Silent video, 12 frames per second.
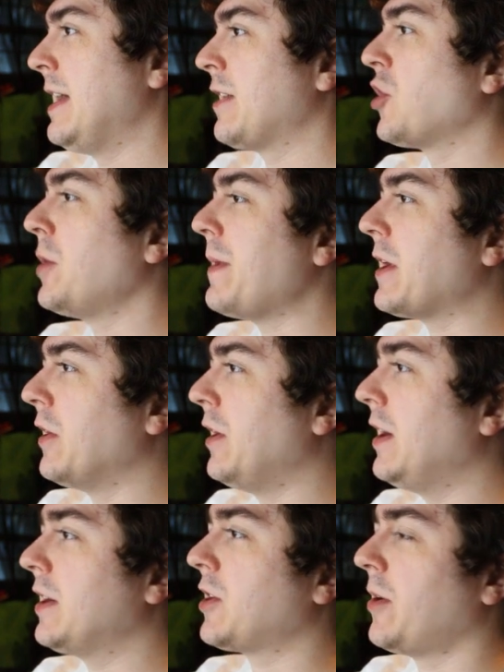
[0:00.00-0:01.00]
Could be
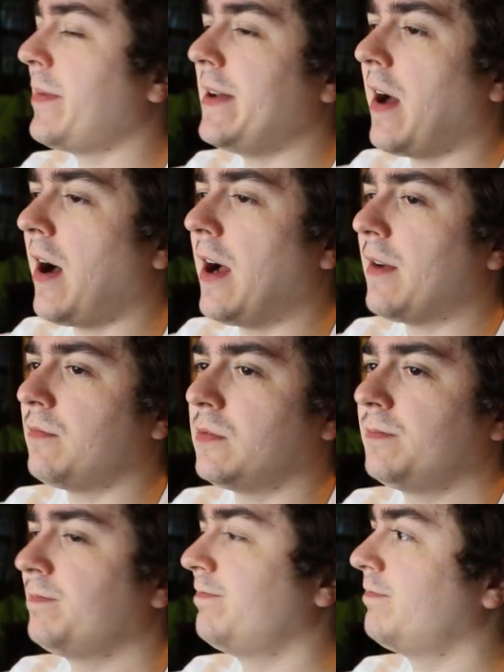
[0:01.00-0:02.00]
good, could be not.
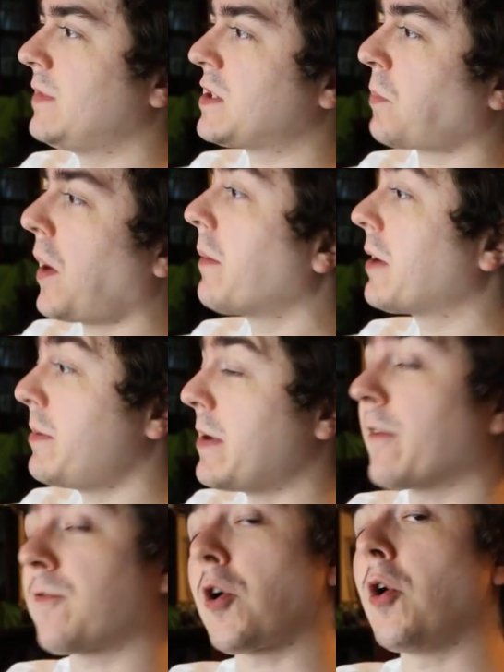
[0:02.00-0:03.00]
Mm, it's probably going to be
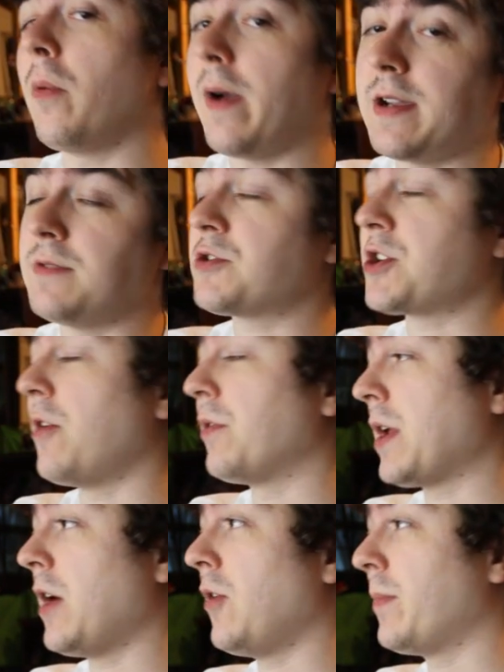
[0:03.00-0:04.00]
a throwaway show,
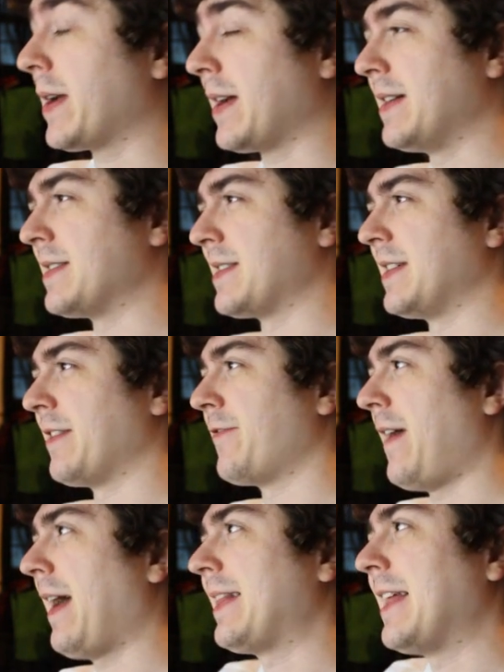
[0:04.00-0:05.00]
though, because of the
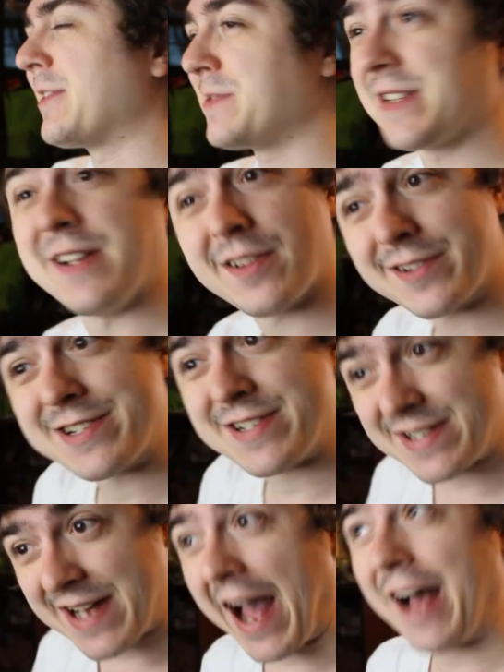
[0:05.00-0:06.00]
fact that there's another
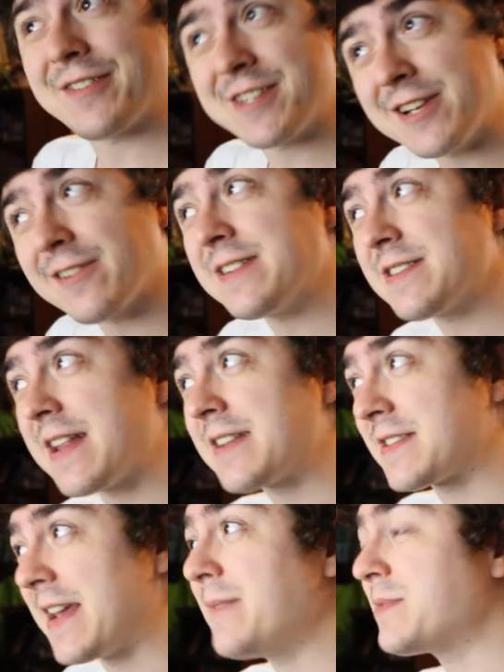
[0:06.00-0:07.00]
Shaft series that
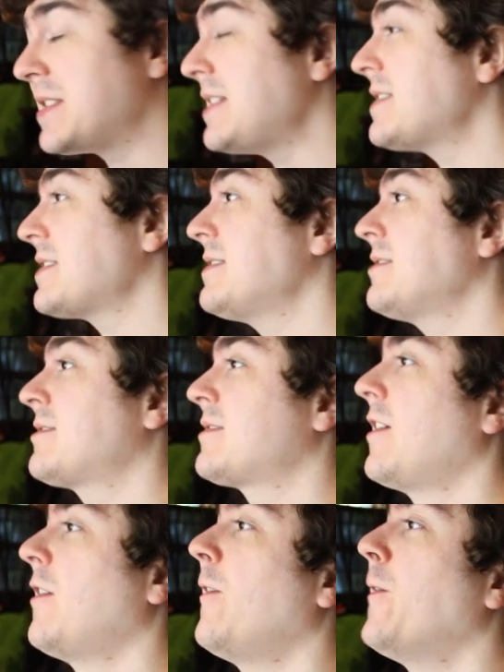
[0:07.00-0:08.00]
same season,
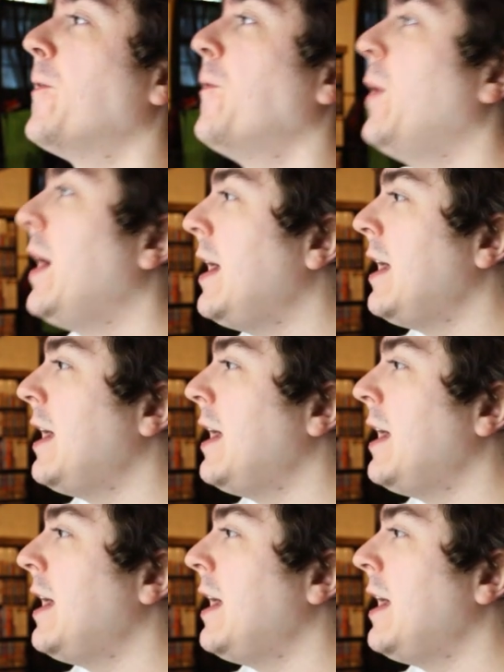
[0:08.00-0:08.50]
so